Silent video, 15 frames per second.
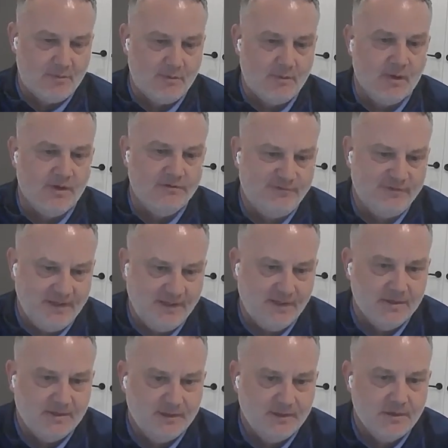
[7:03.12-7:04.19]
per month fee.
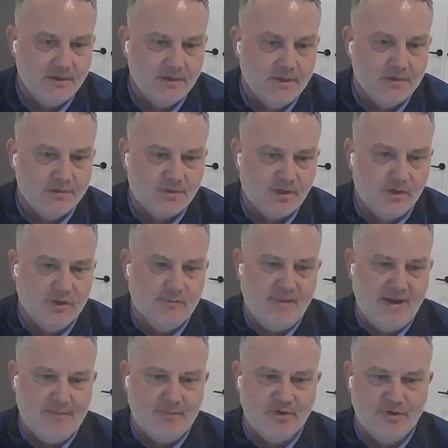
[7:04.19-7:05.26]
So the
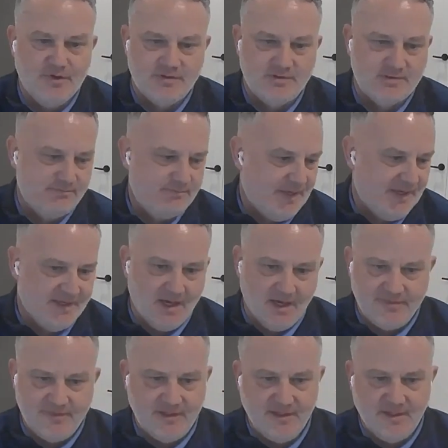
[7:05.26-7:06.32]
members pay
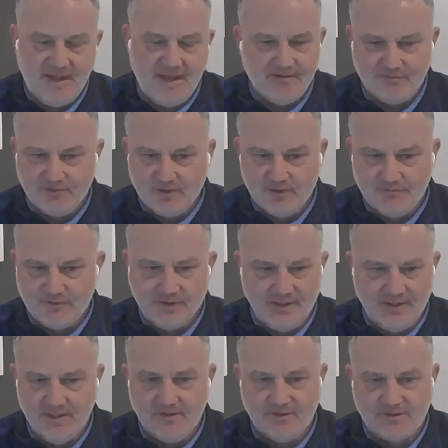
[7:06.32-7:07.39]
nothing ever for
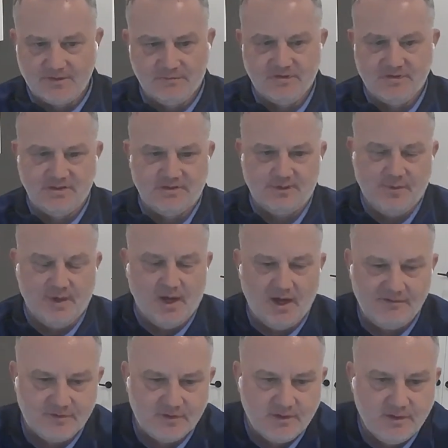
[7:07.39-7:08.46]
any of the services that we
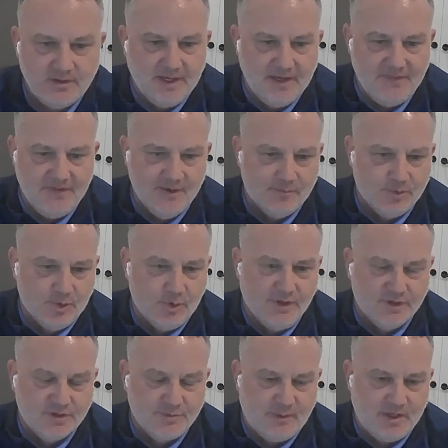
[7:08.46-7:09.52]
offer, and the
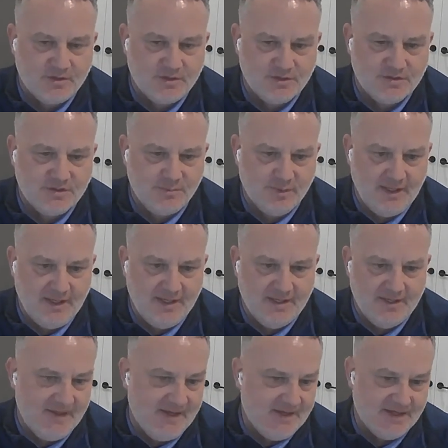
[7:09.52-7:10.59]
employer sponsors the plan
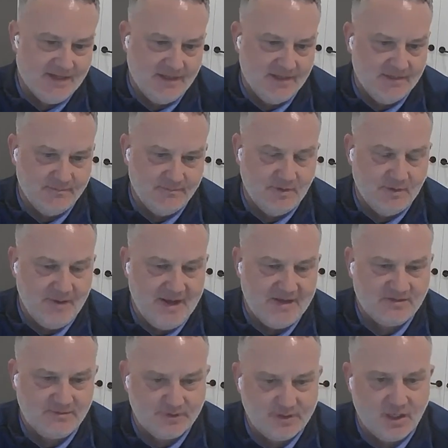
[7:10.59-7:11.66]
and they get a
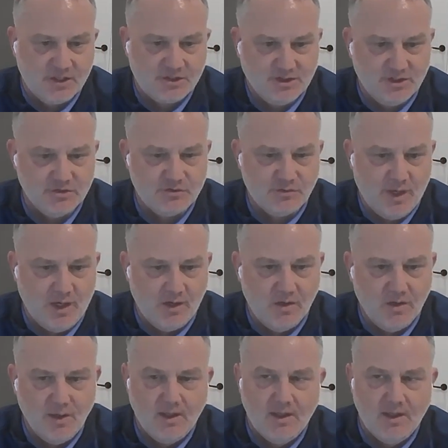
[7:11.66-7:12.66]
massive reduction as well.